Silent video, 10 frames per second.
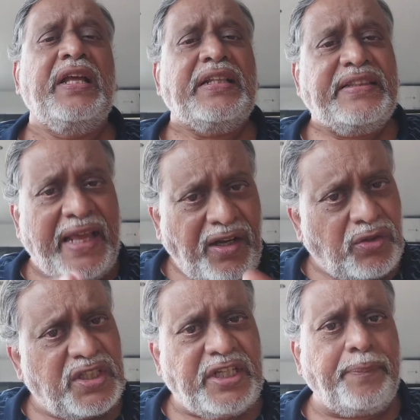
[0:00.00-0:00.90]
Then on
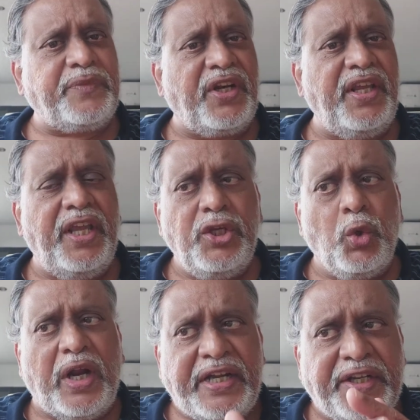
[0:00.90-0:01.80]
the step 3, you
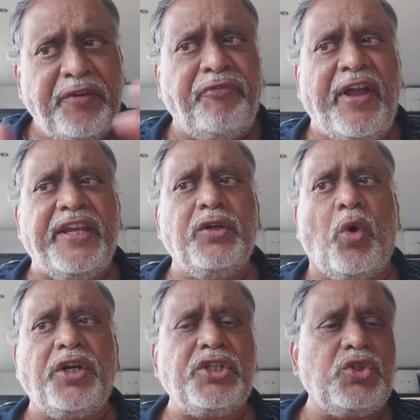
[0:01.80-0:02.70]
can define
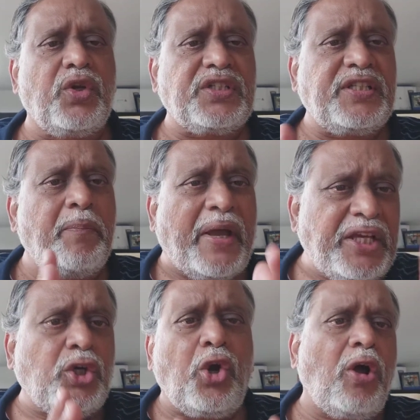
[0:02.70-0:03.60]
what is known as the
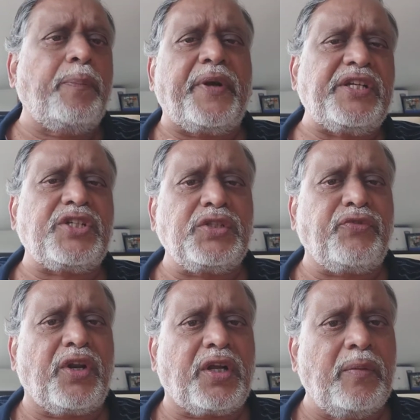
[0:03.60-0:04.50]
micro operations
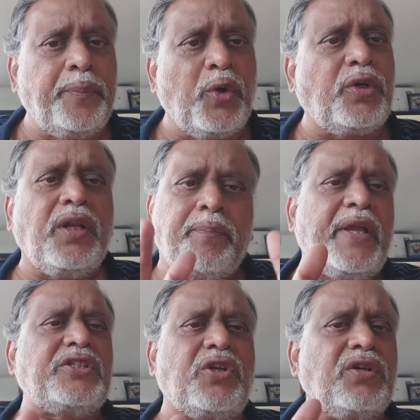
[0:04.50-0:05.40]
for a computer
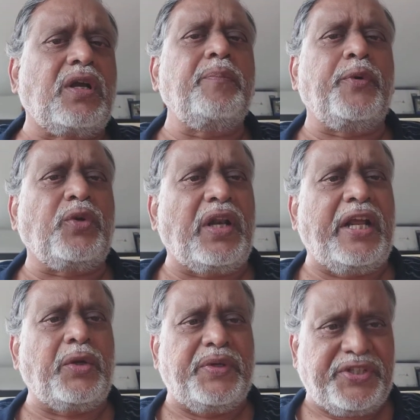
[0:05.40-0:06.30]
based on computer
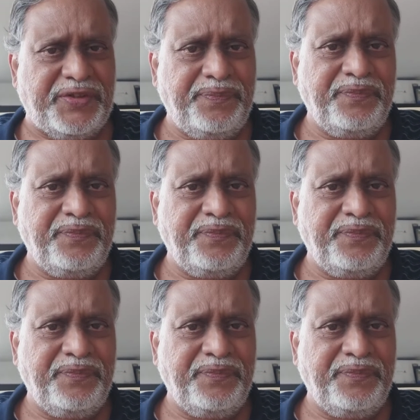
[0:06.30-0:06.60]
language.